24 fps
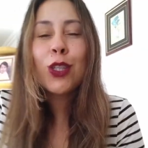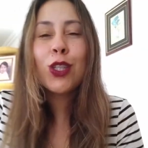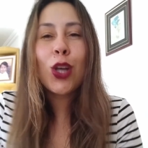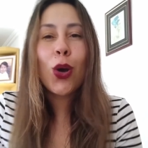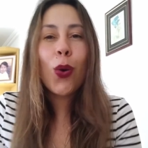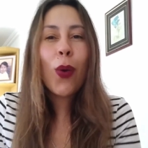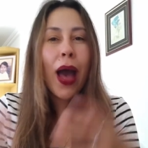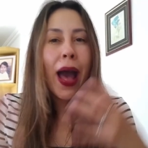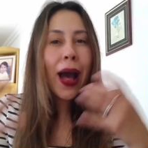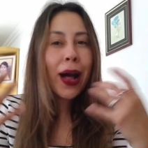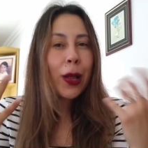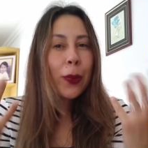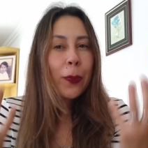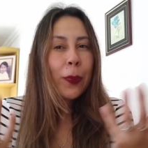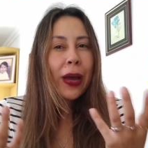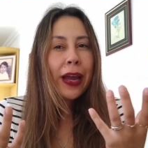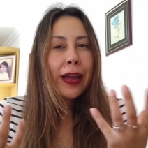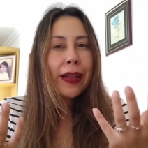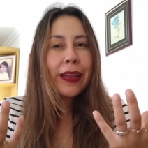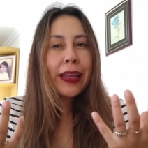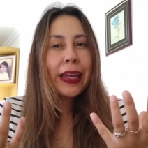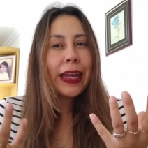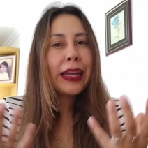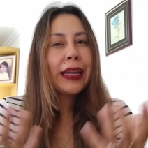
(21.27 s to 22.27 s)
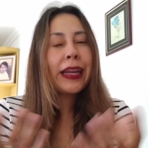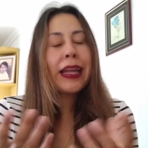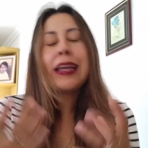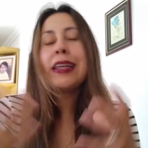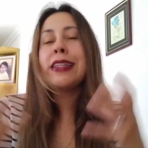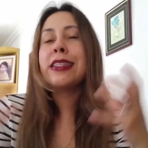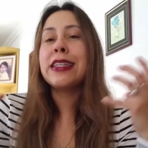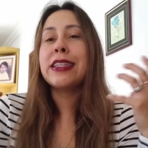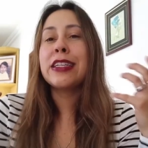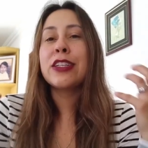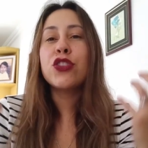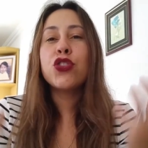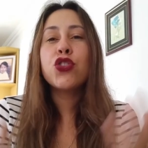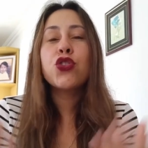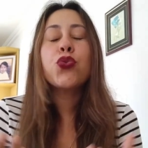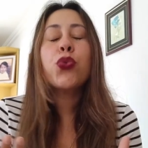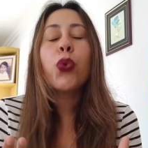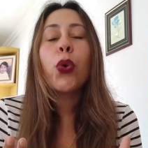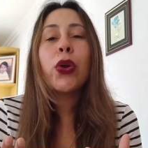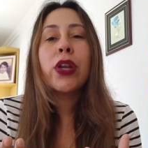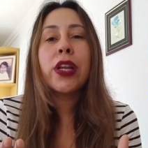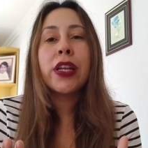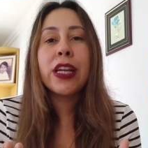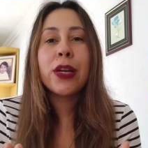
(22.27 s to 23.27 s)
So, Alpilean is an
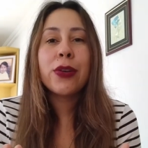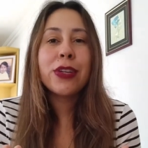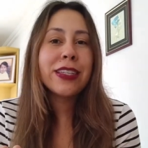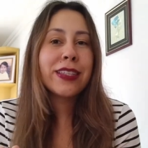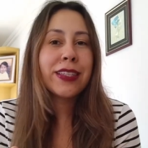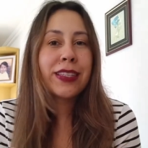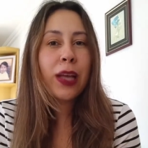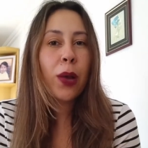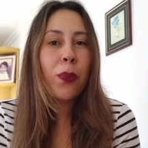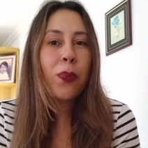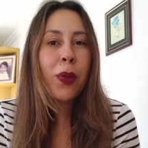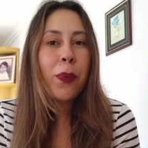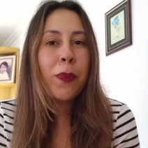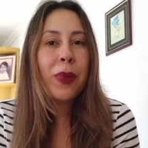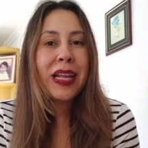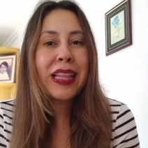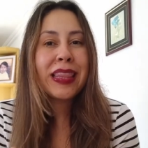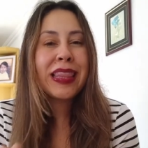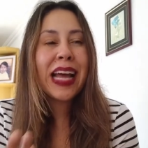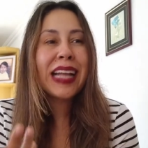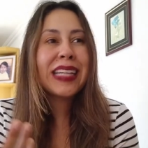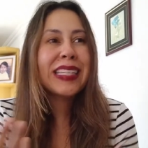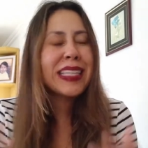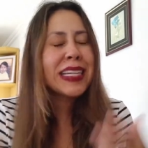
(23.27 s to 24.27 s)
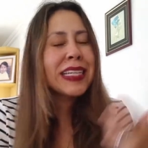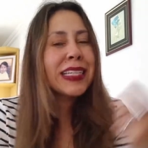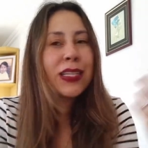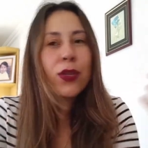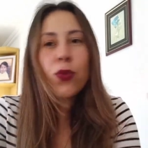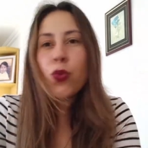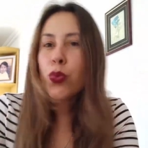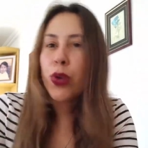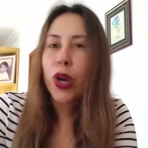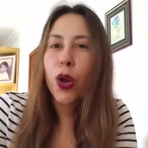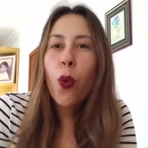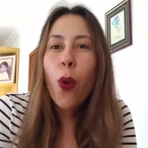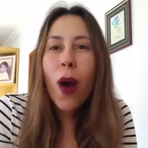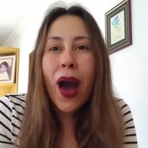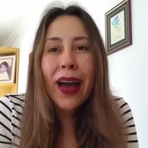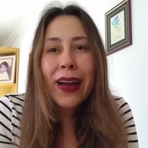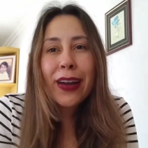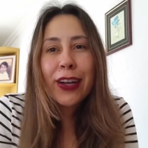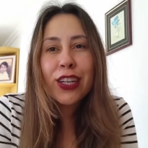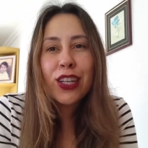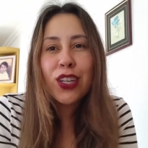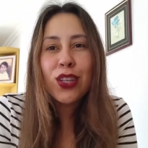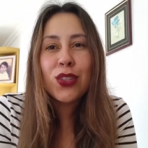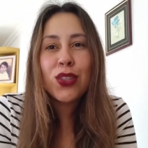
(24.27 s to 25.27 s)
extraordinary supplement that doesn't
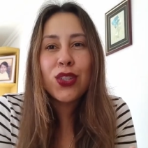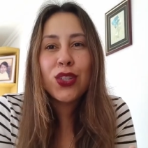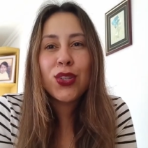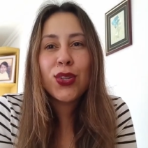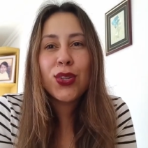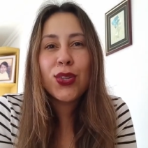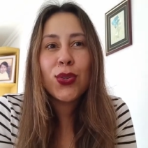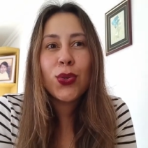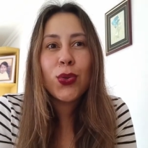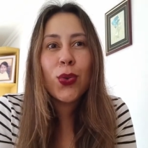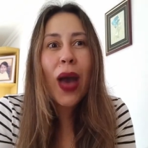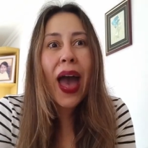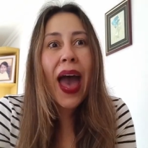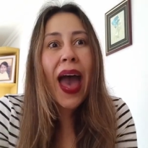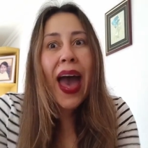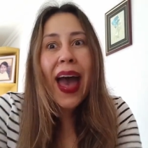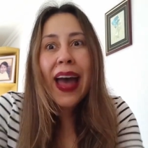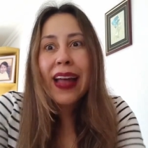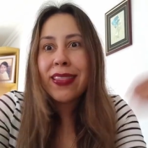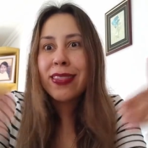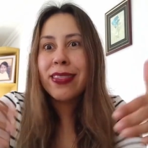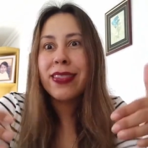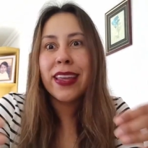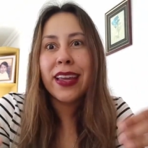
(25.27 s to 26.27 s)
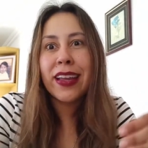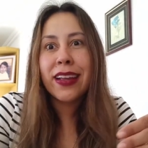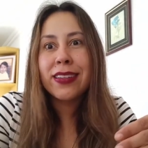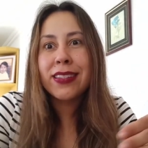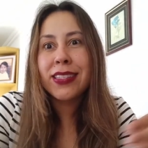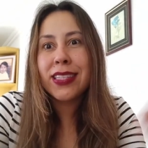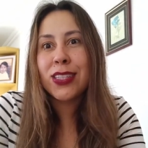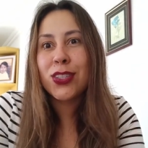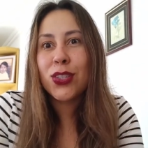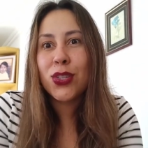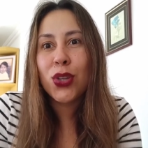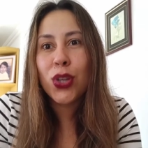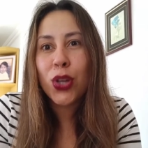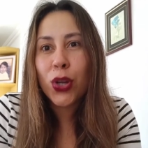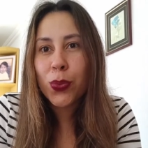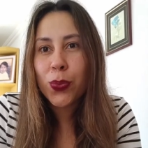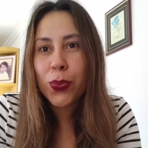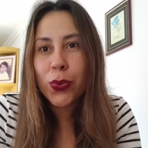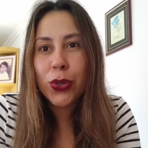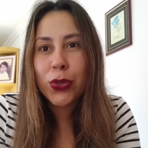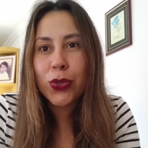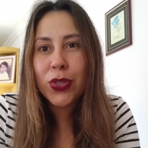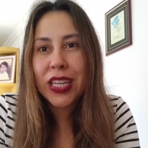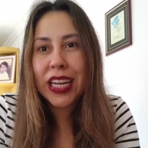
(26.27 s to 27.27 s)
require you to add things into your
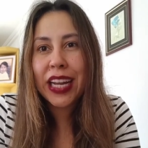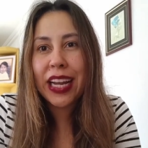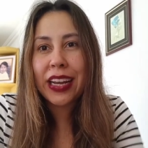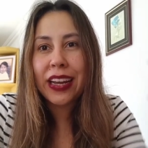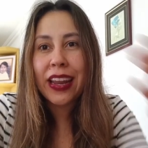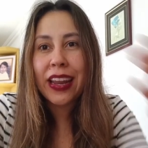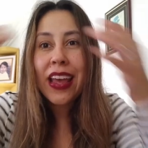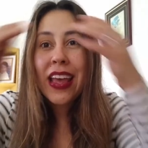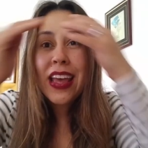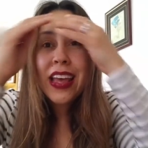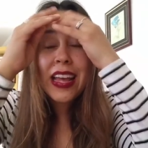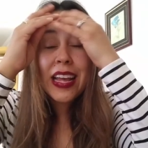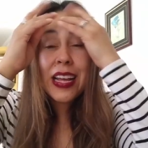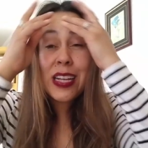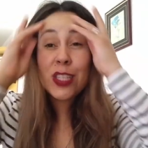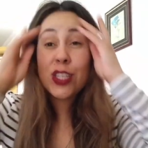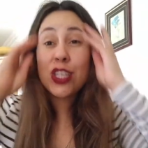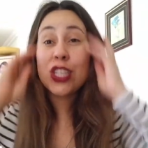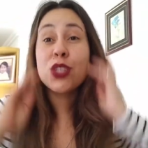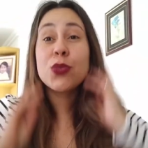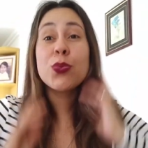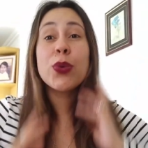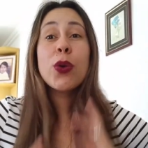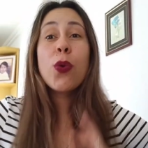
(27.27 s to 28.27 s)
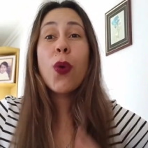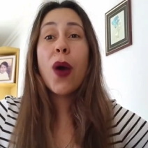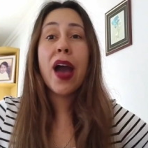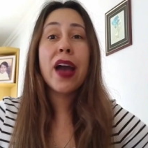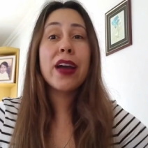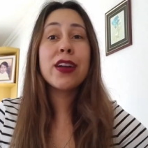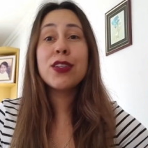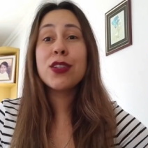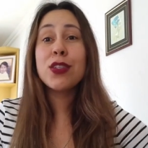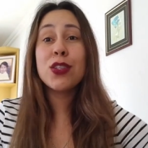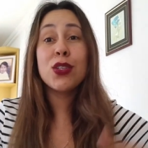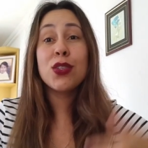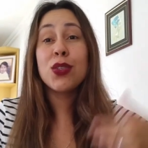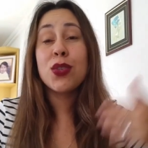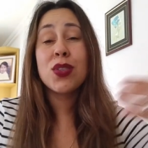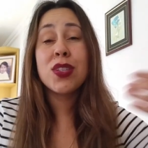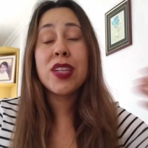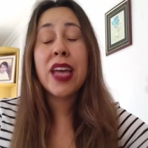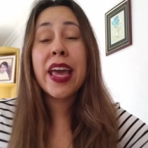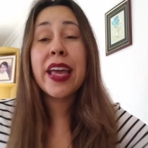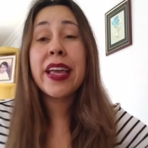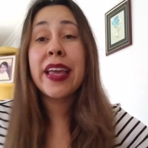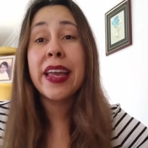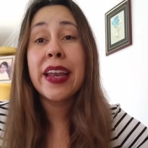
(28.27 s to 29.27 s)
routine, it just requires you to
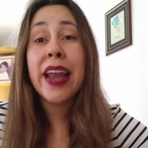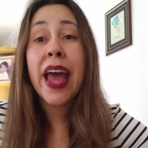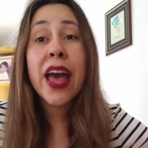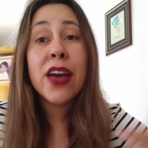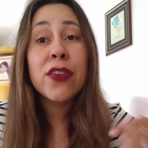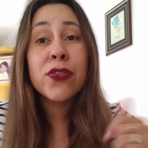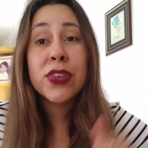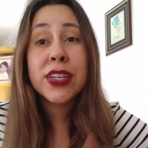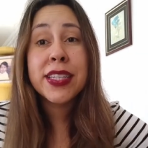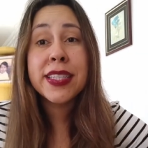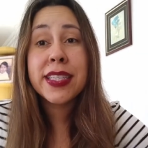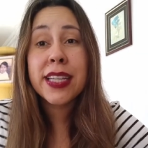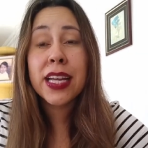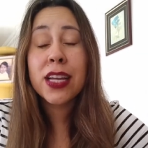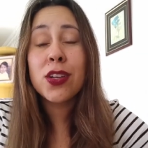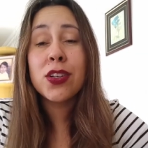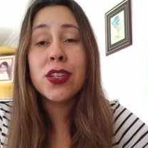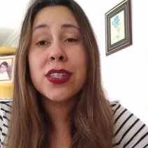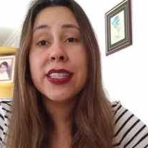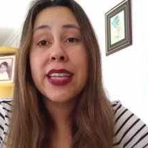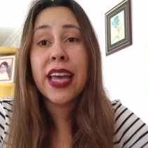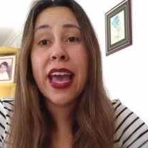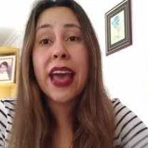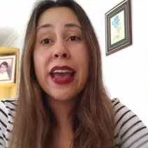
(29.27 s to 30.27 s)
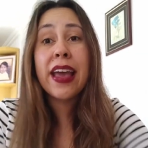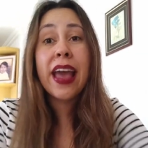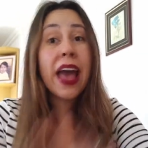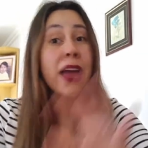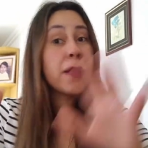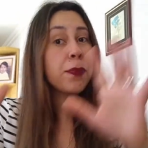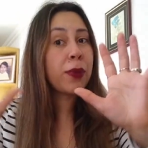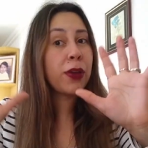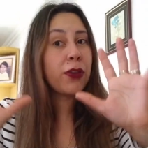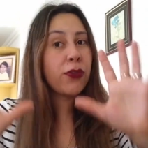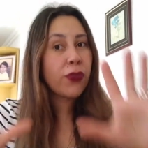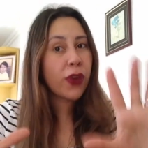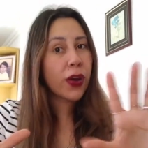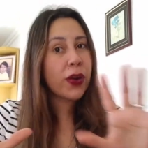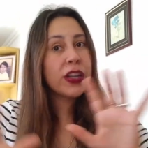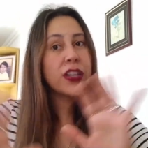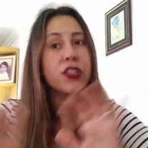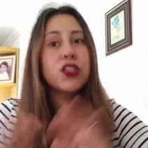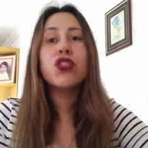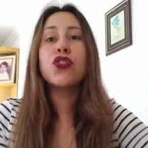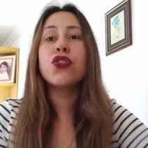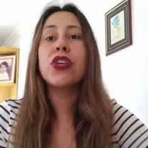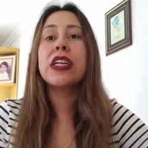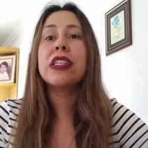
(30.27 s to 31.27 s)
take it every single day day and be
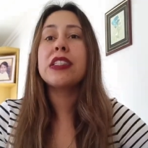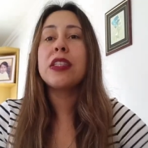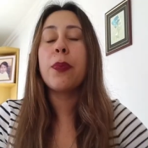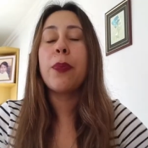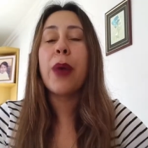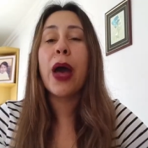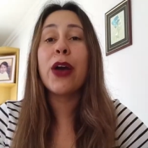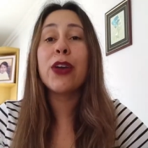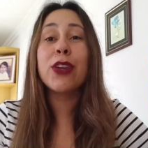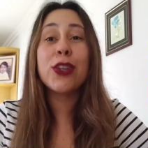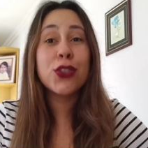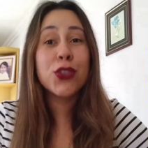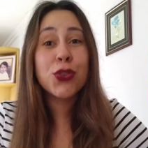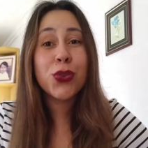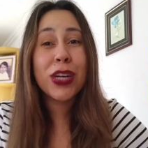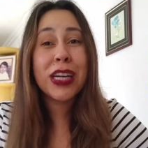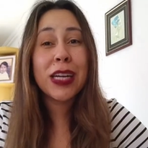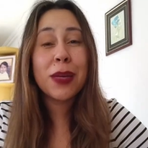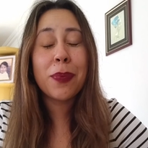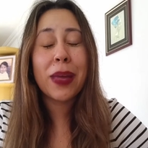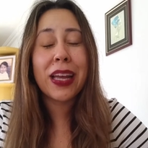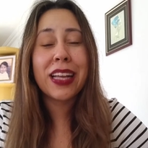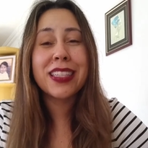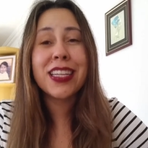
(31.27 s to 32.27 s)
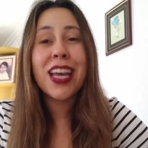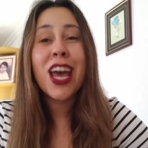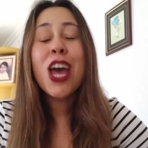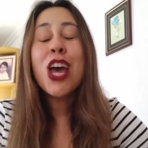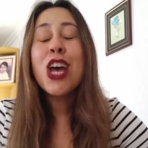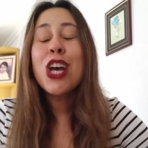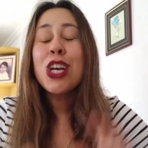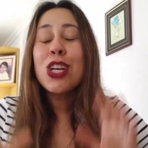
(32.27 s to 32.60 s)
very strict about your treatment.